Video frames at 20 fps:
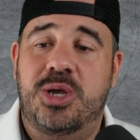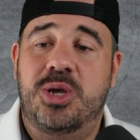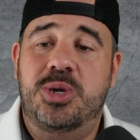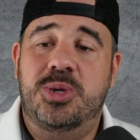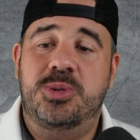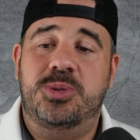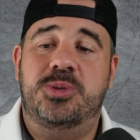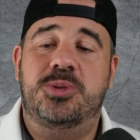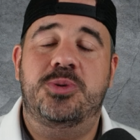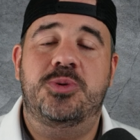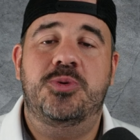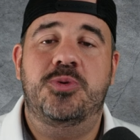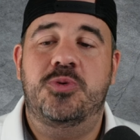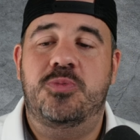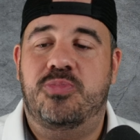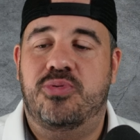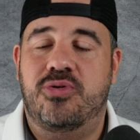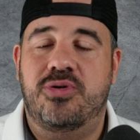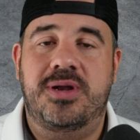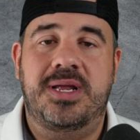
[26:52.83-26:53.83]
2
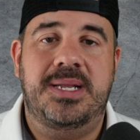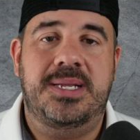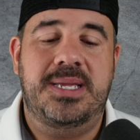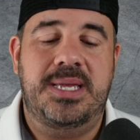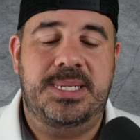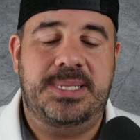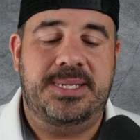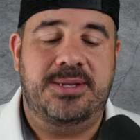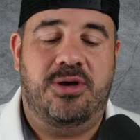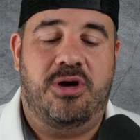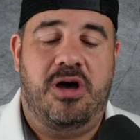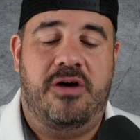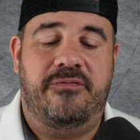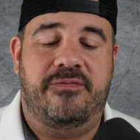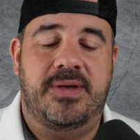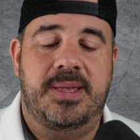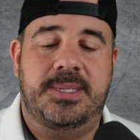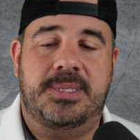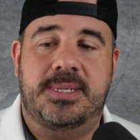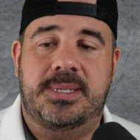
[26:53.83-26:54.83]
pretty decent
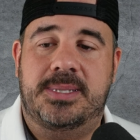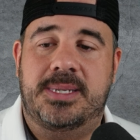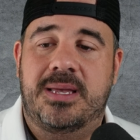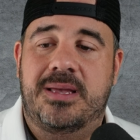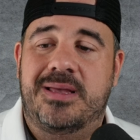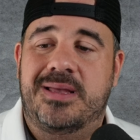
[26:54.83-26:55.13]
offenses.